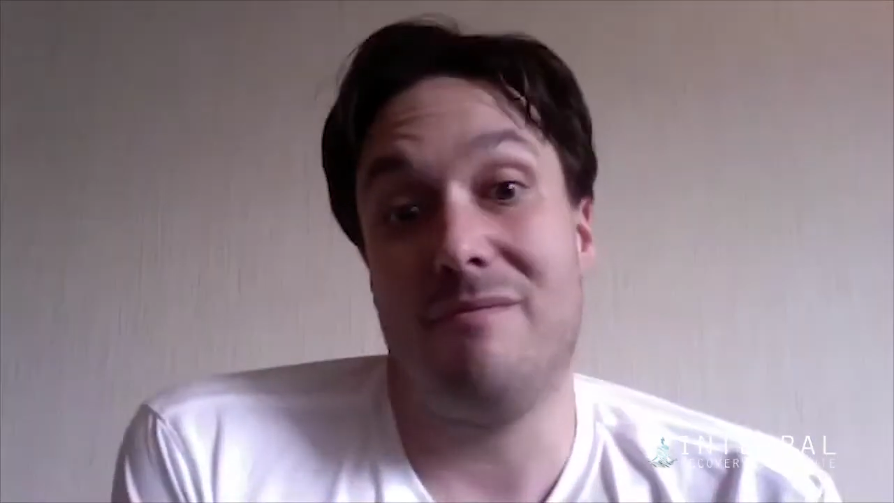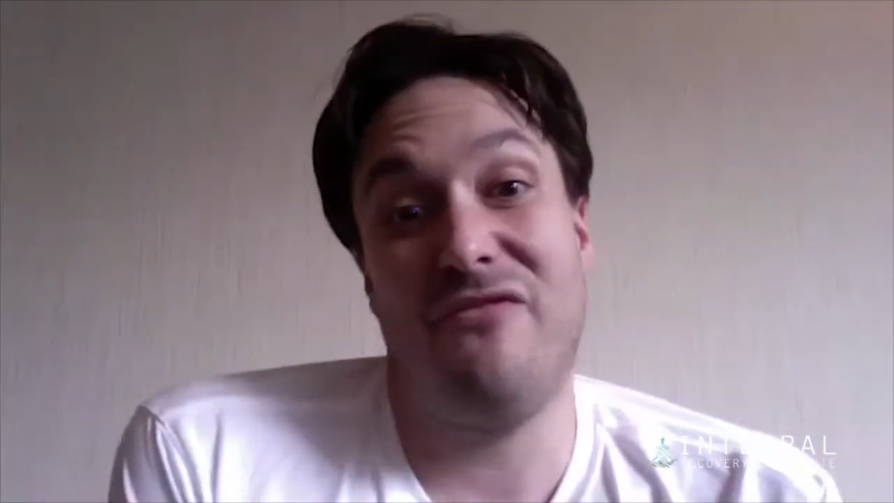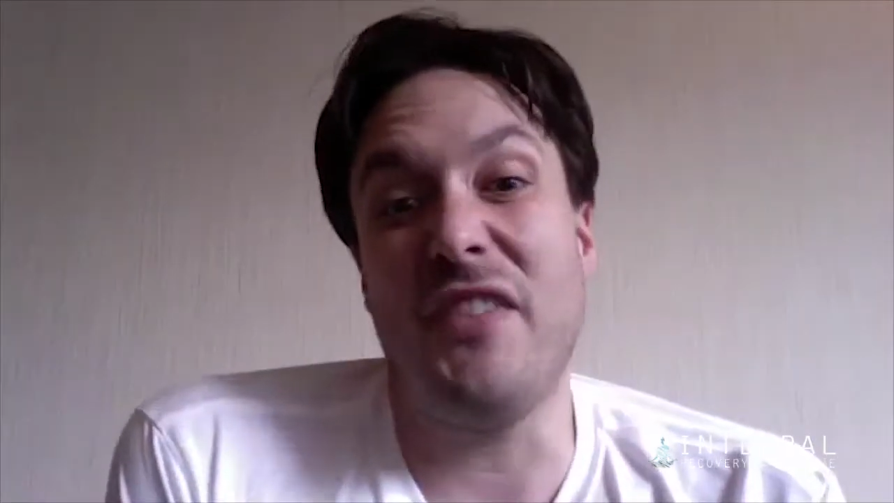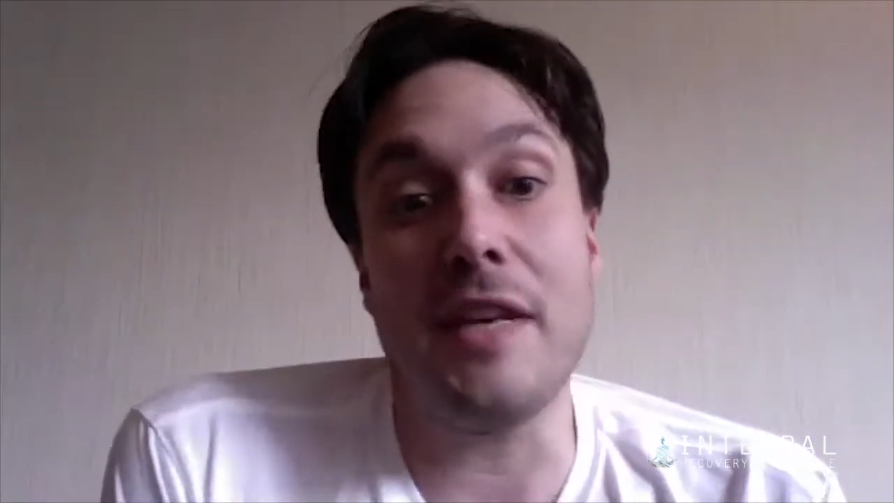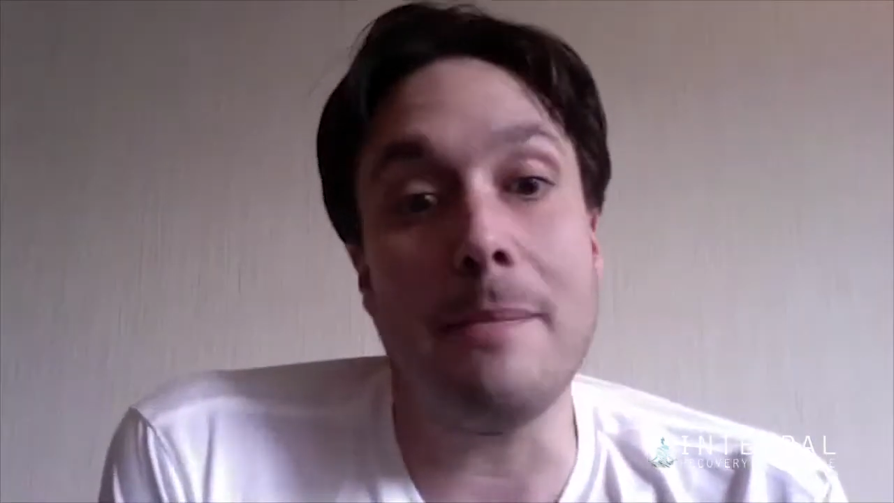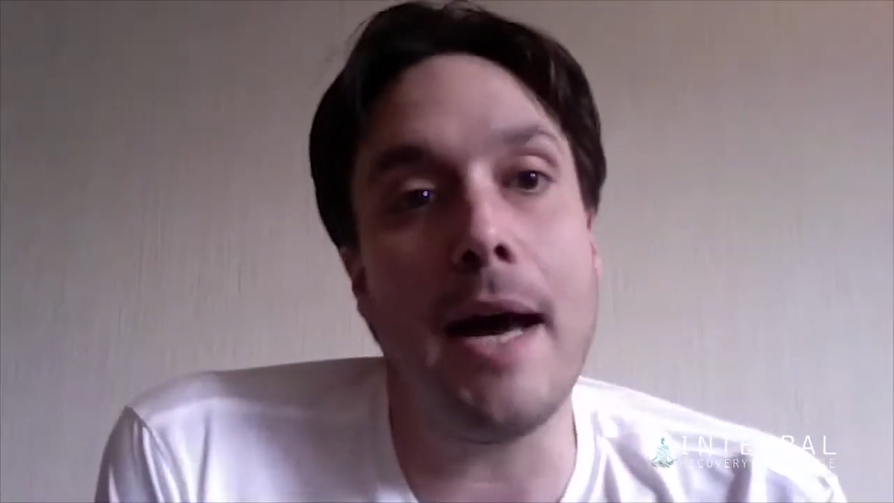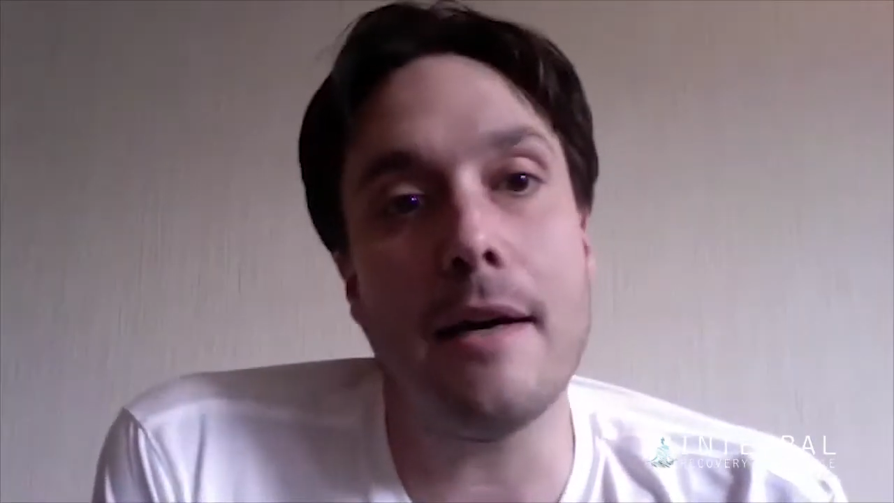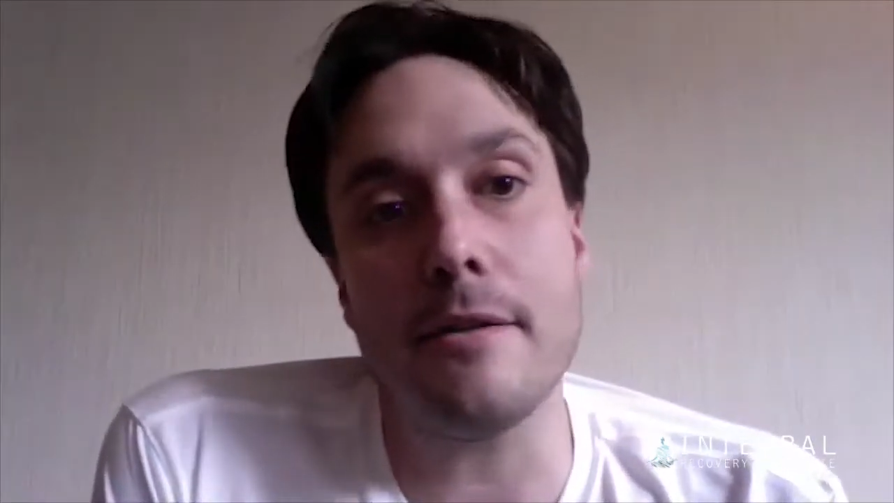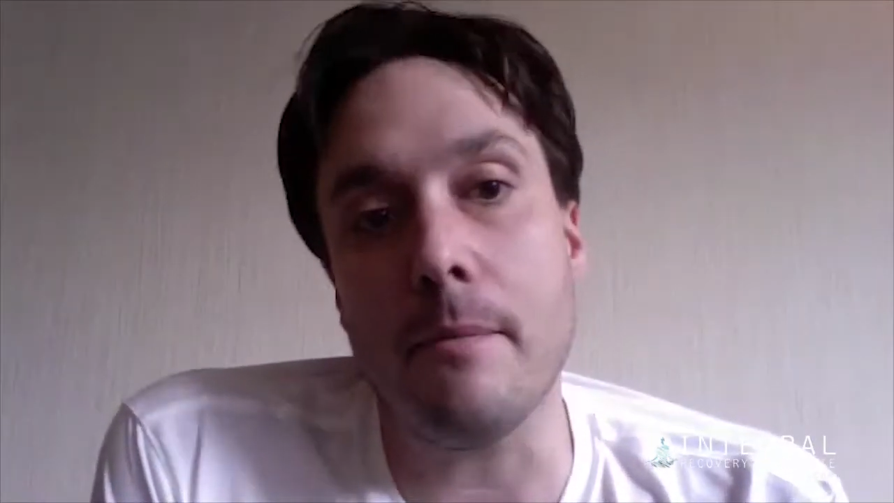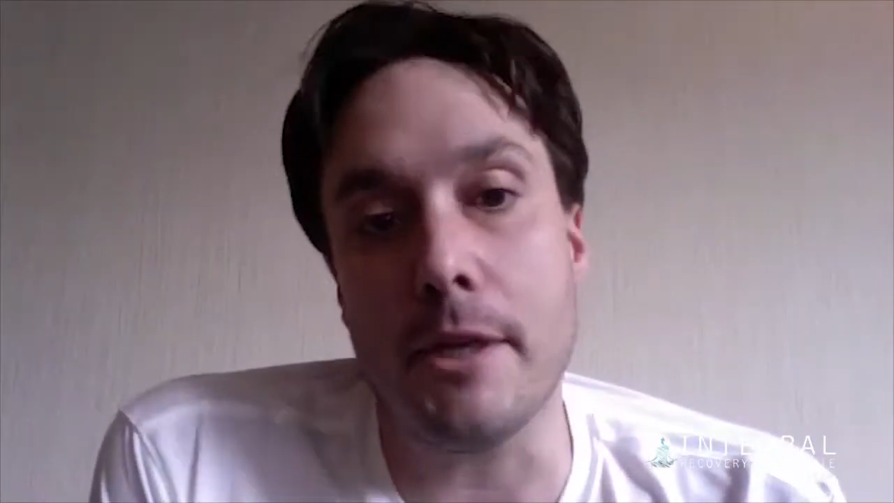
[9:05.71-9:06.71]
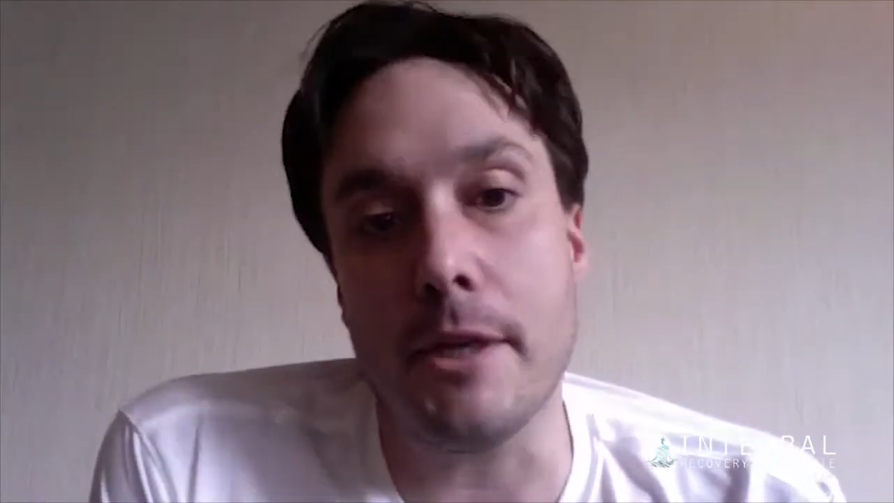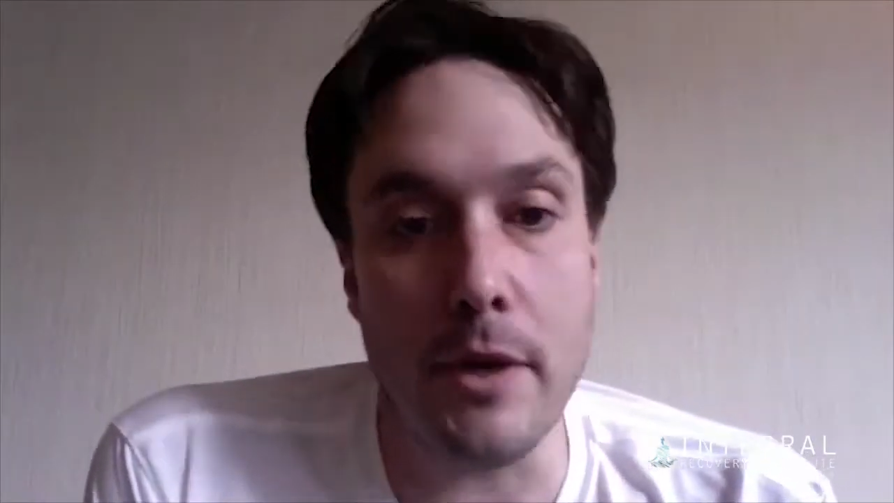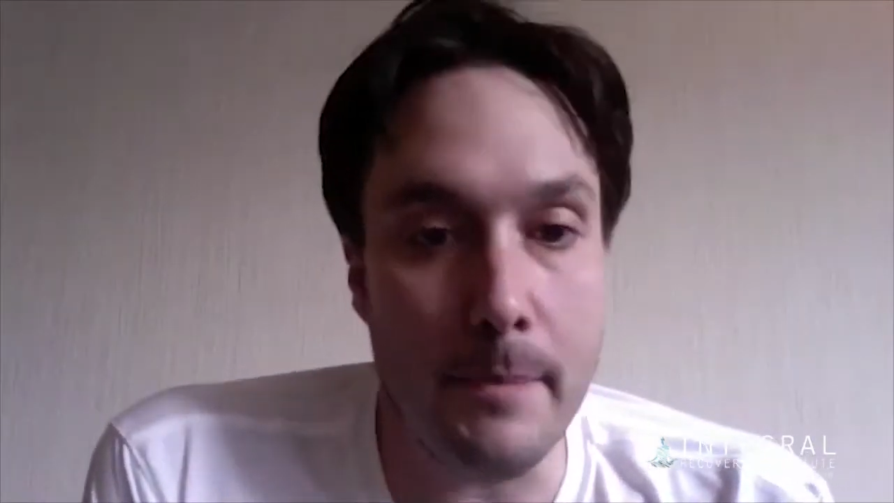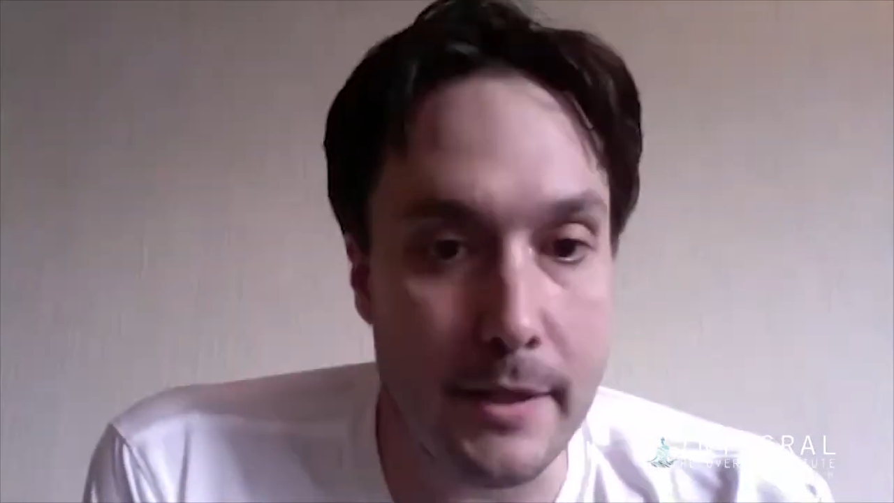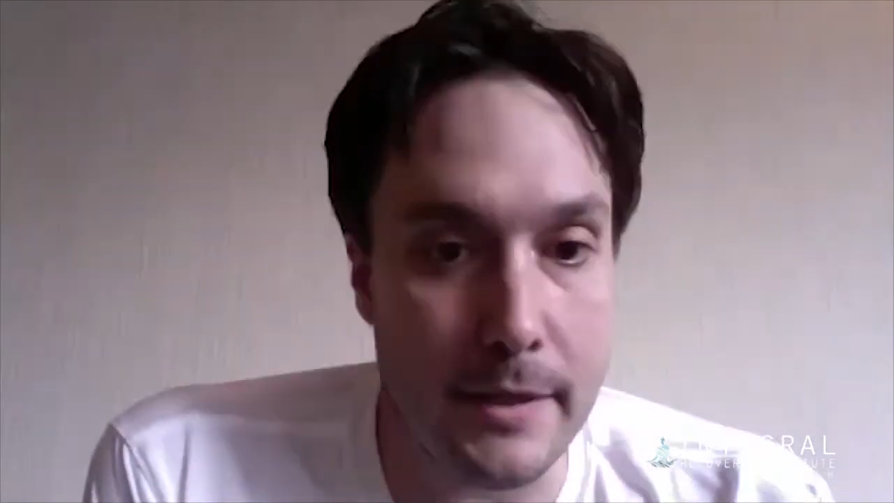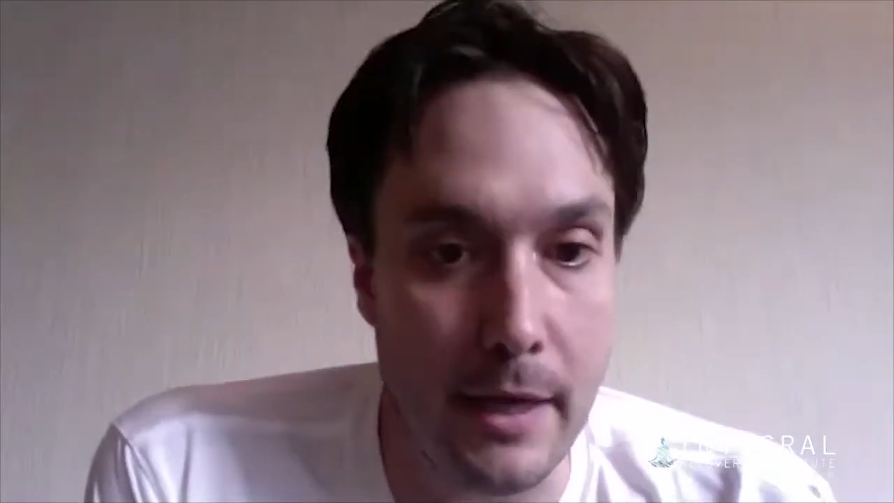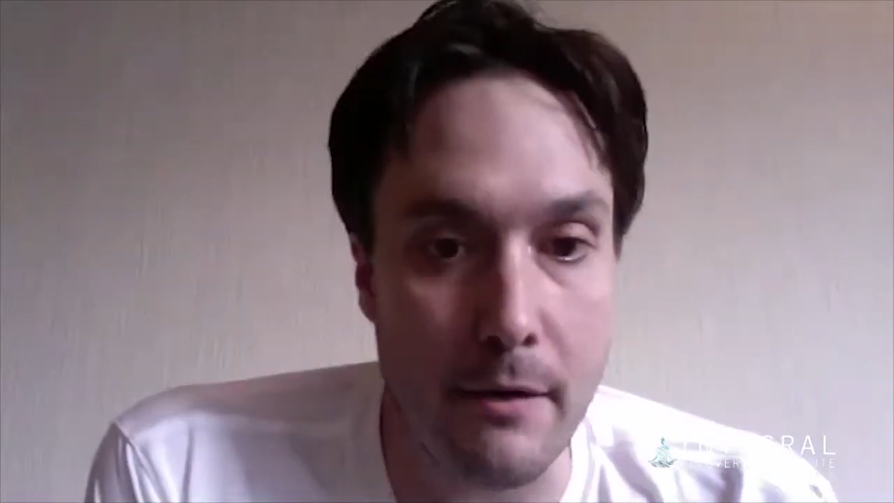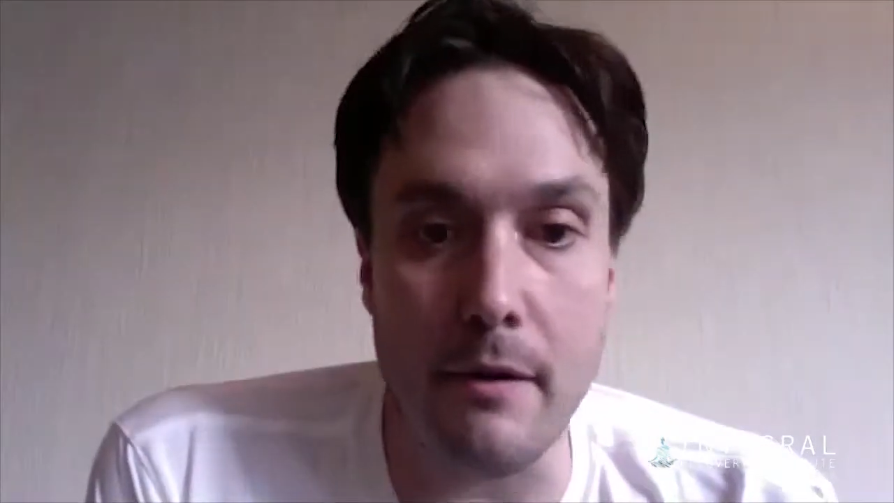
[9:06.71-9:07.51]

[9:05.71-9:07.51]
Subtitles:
50 miles from a treatment center,